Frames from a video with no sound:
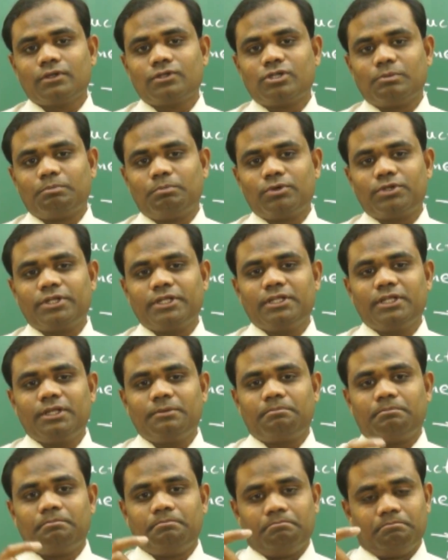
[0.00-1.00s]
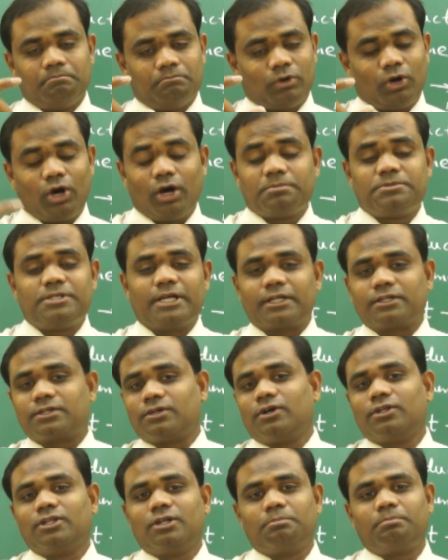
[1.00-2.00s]
So putting the object
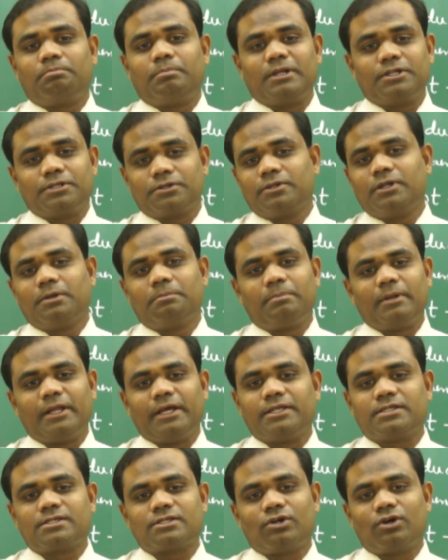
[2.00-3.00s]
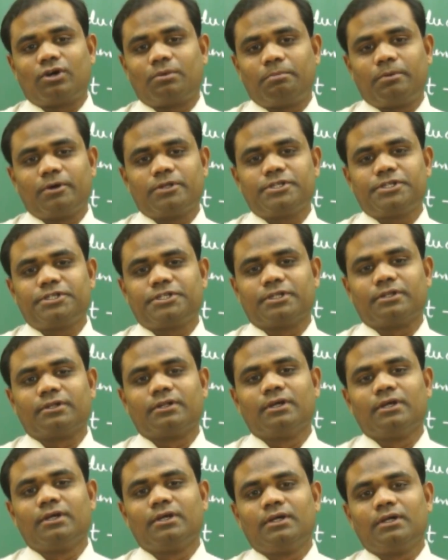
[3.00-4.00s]
on the particular place or
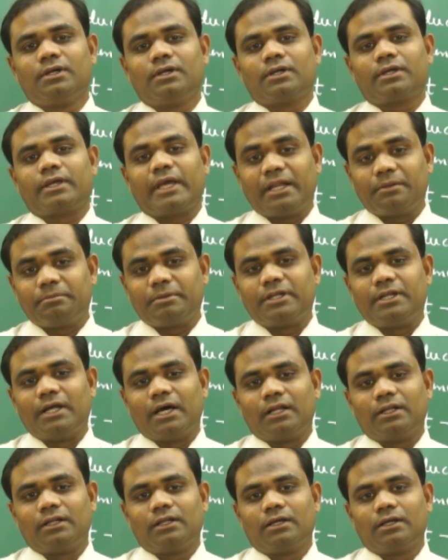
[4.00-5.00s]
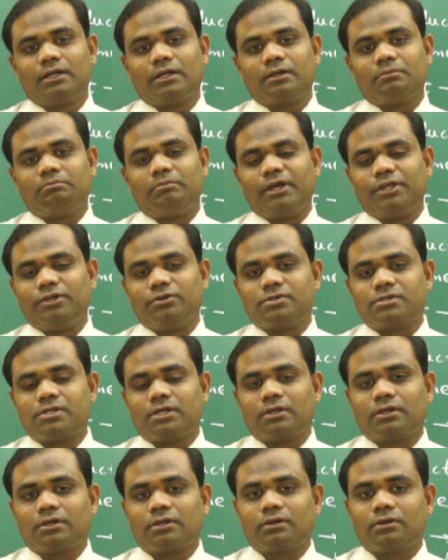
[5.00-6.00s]
position can be done by
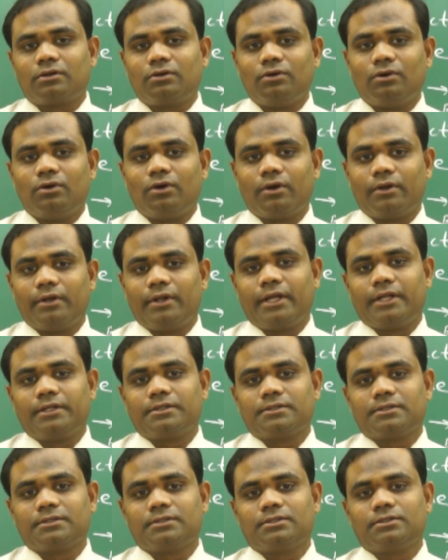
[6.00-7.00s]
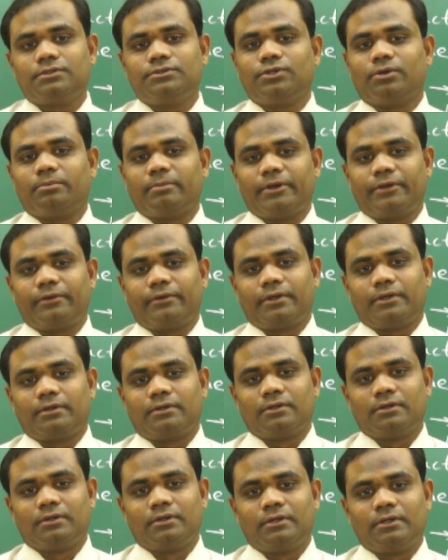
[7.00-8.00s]
using coordinate geometry.
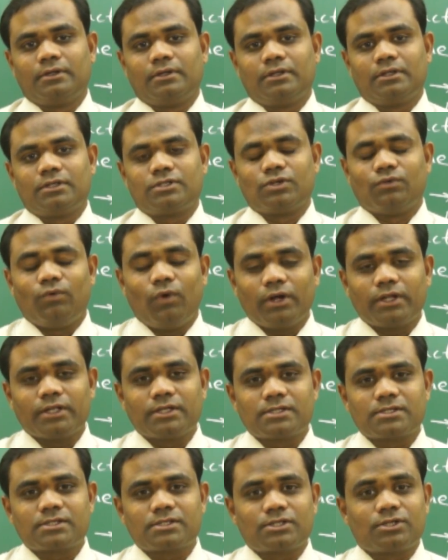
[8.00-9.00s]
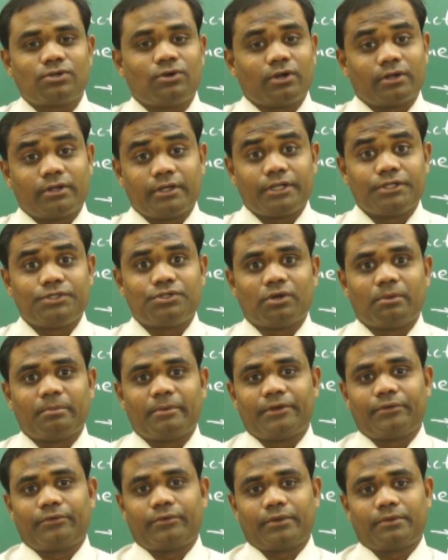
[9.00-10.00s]
So what is coordinate
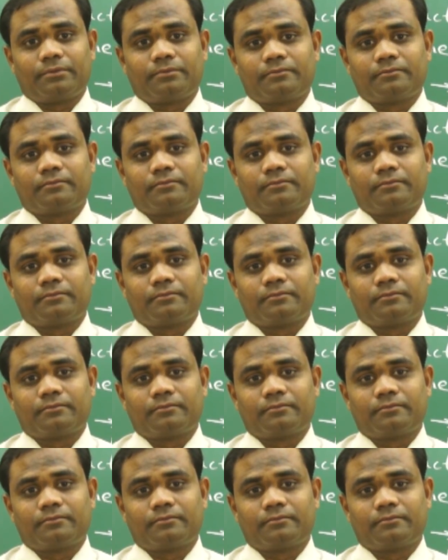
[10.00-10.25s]
geometry?